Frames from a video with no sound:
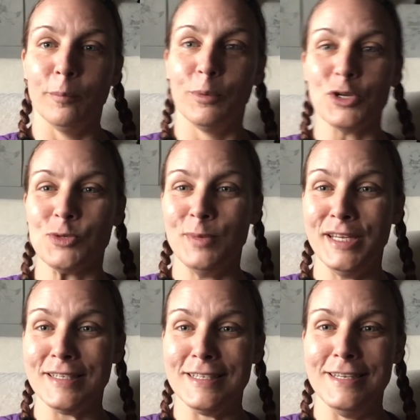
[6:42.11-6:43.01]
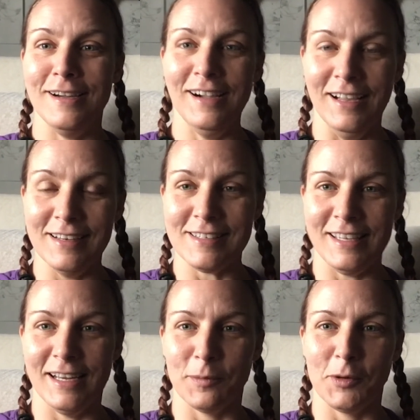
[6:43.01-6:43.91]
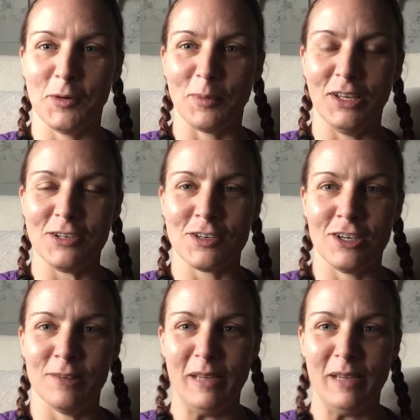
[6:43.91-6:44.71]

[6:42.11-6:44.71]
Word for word: Bushman is not an appropriate term,